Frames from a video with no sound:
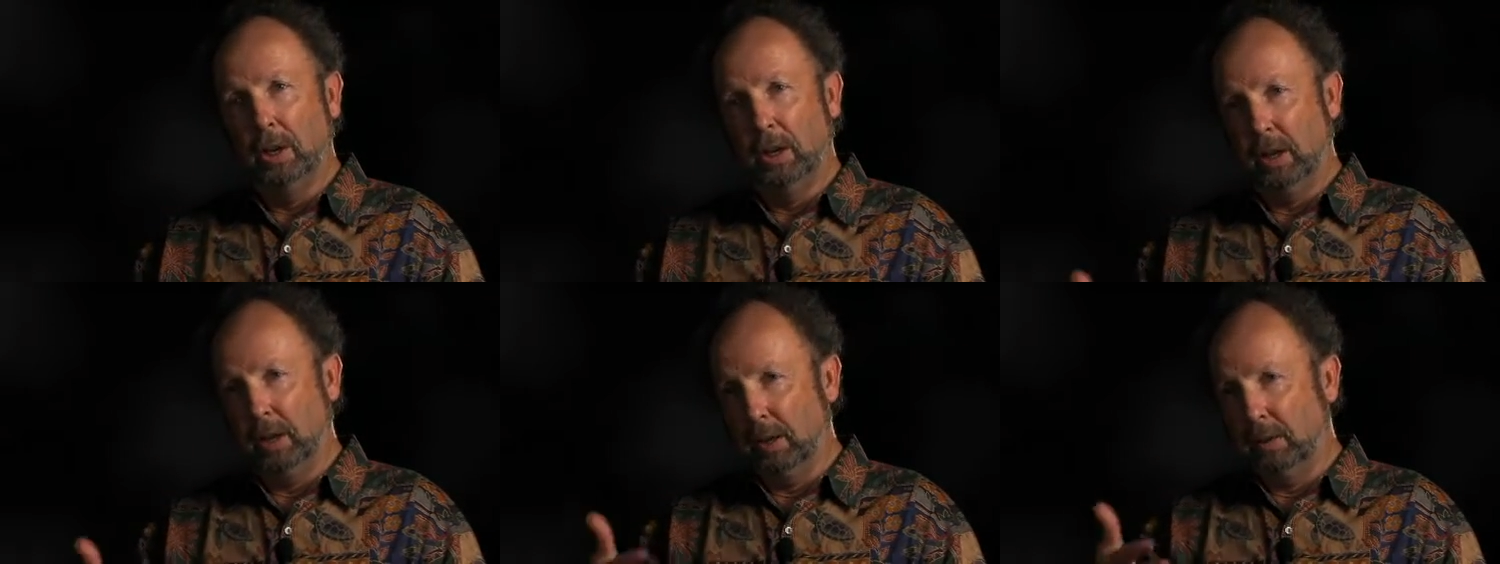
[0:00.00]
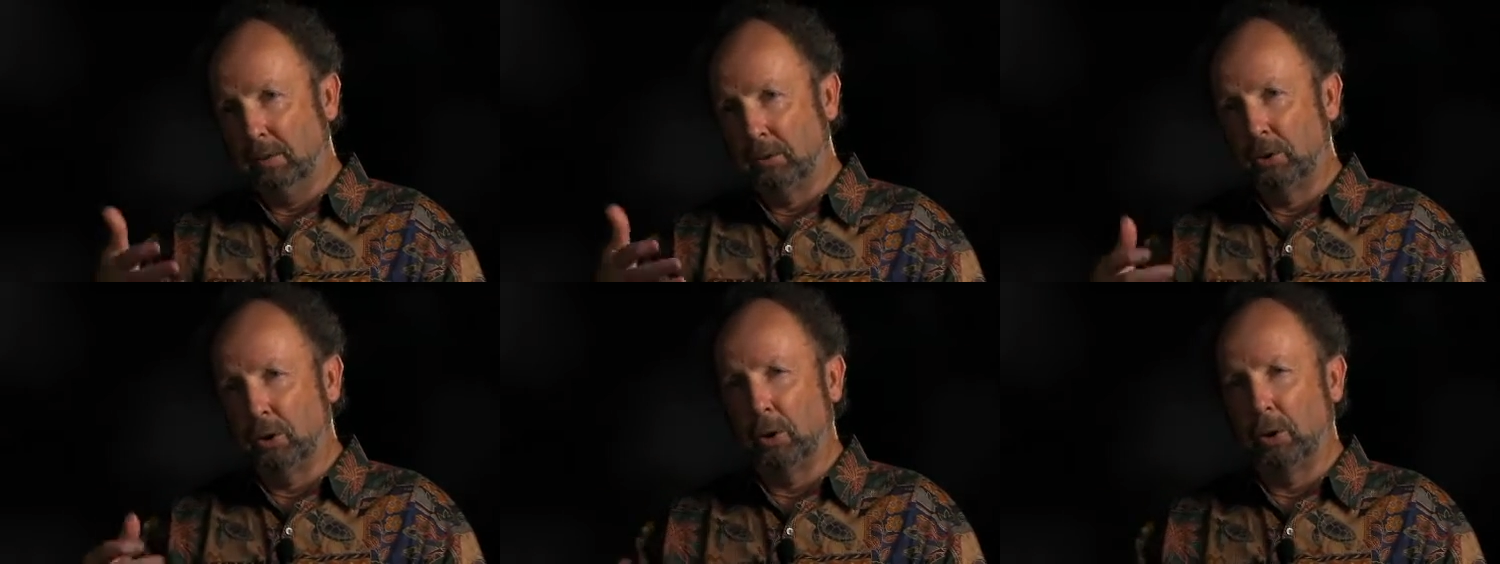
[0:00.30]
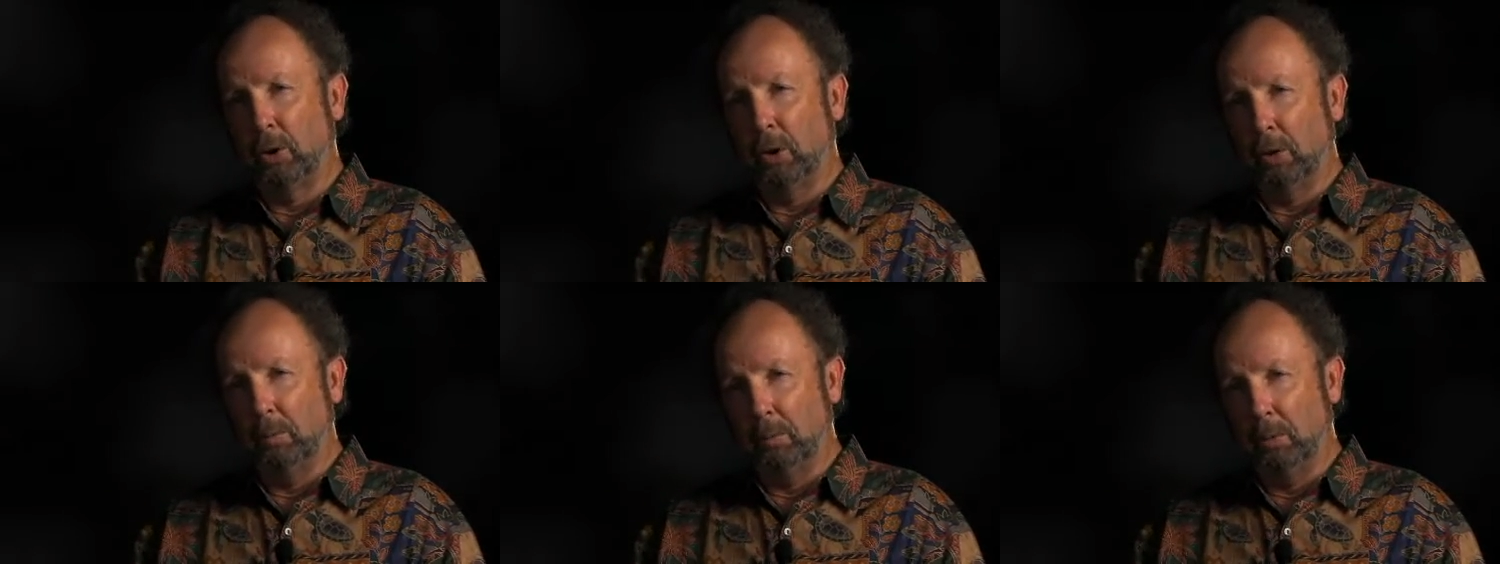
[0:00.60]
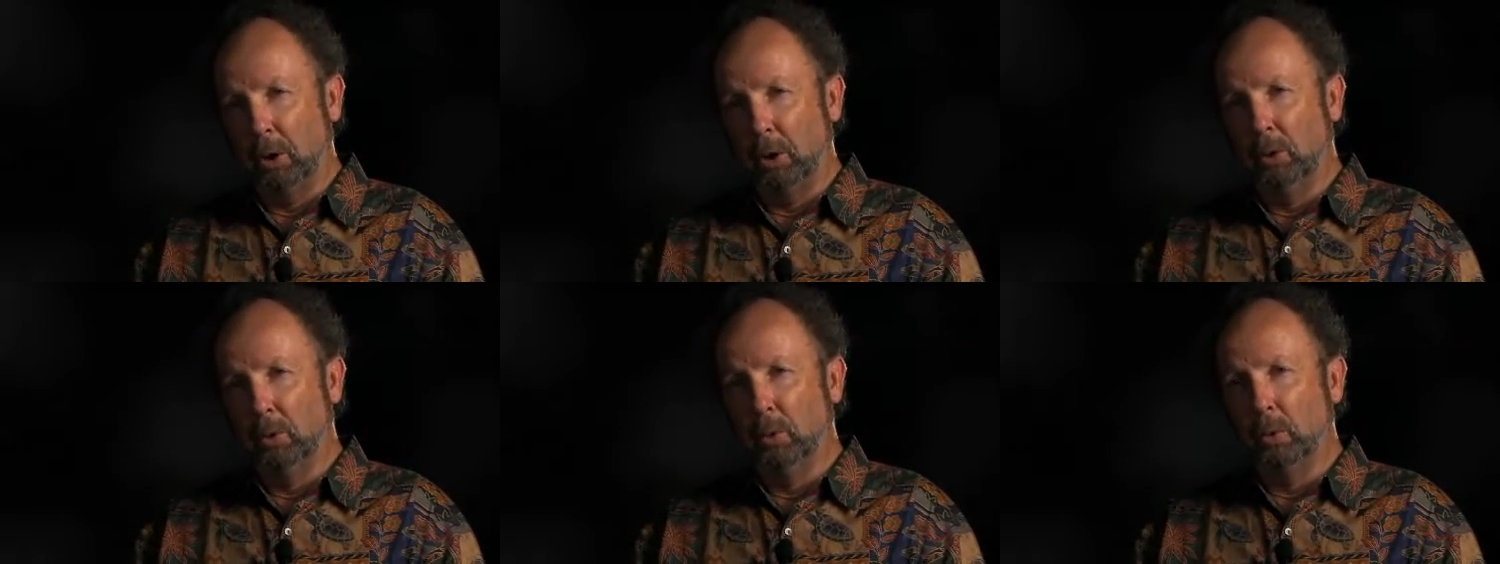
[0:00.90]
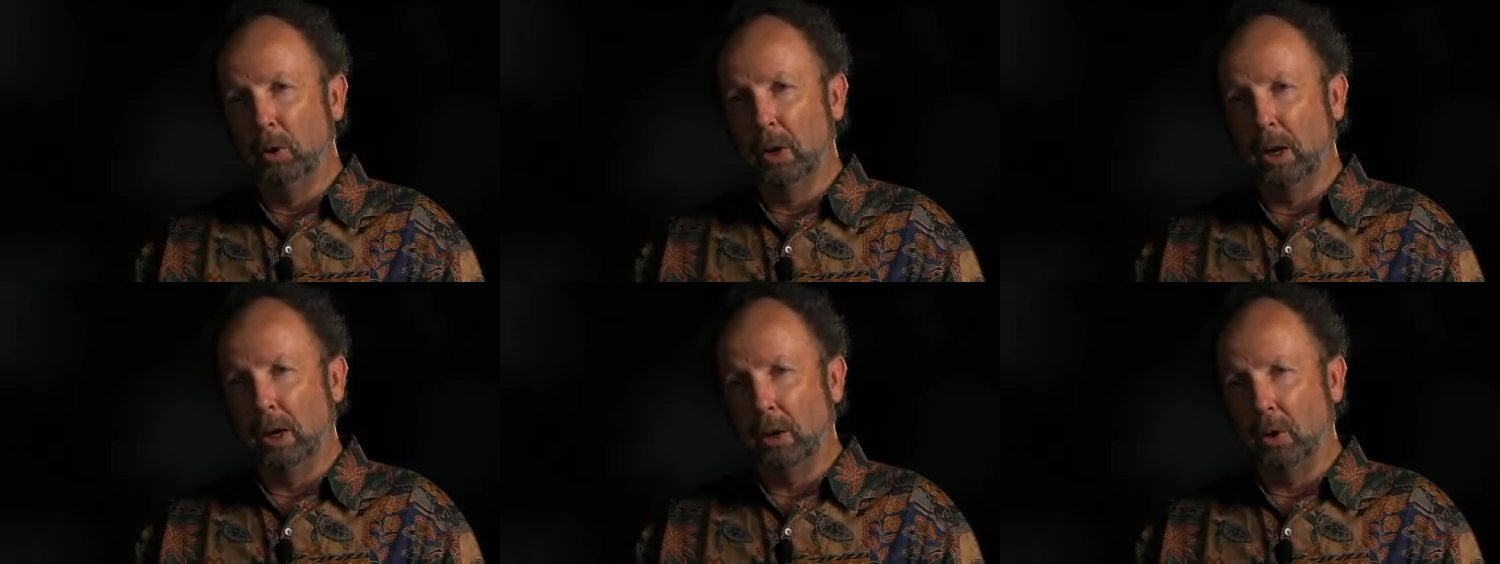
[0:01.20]
And if Circle of
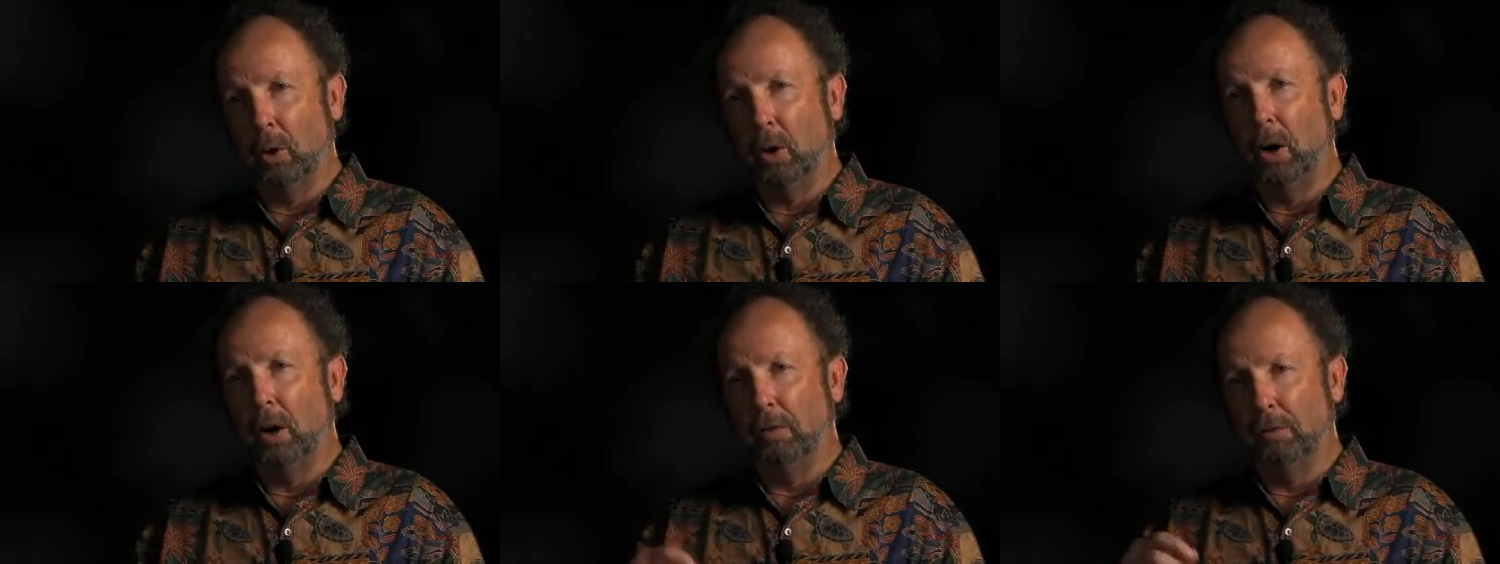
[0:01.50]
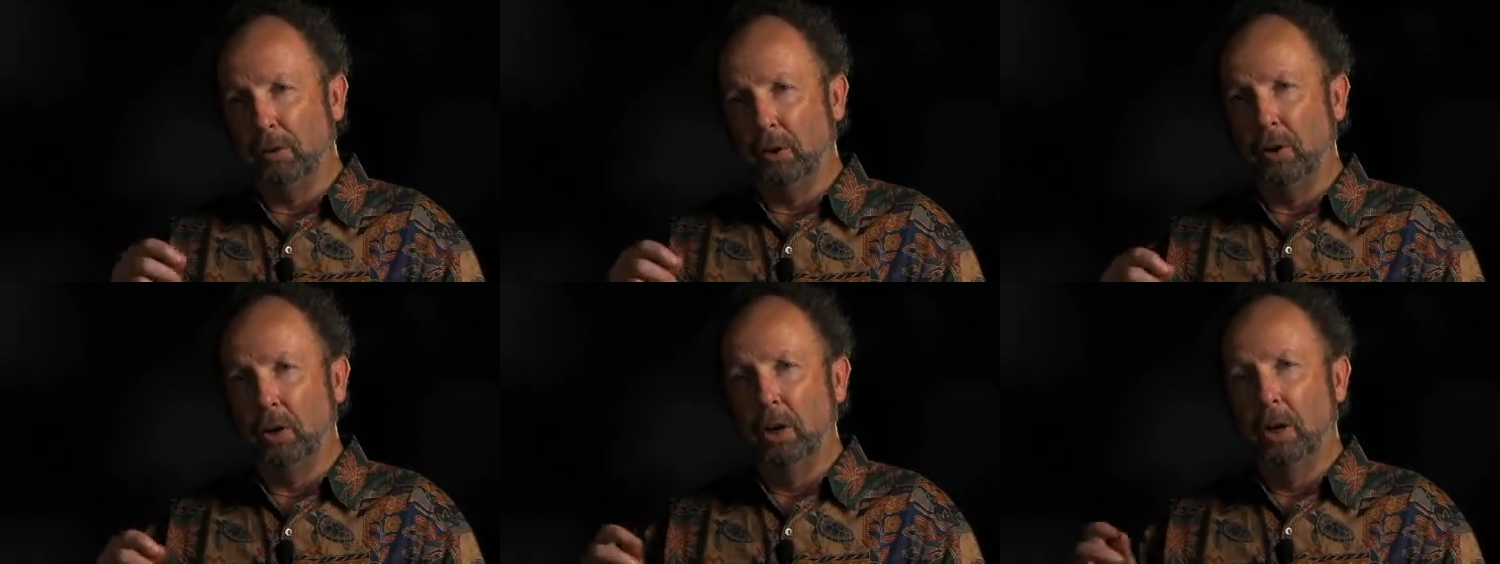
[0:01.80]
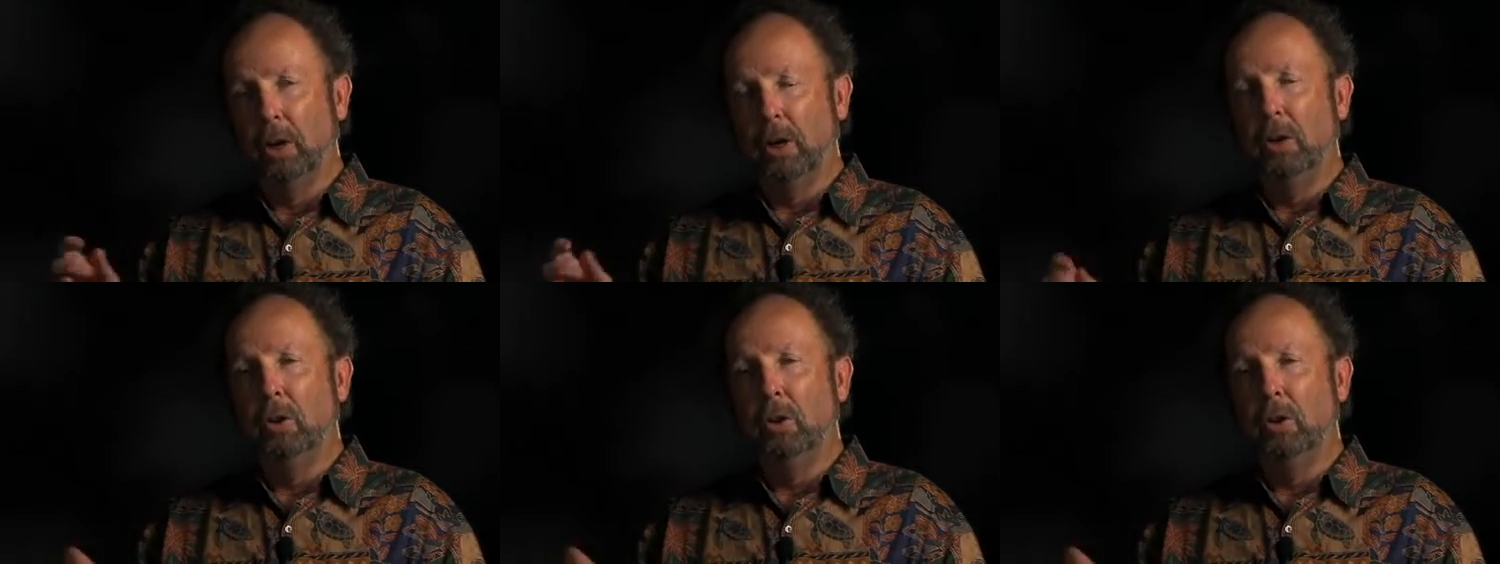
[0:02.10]
Blue can offer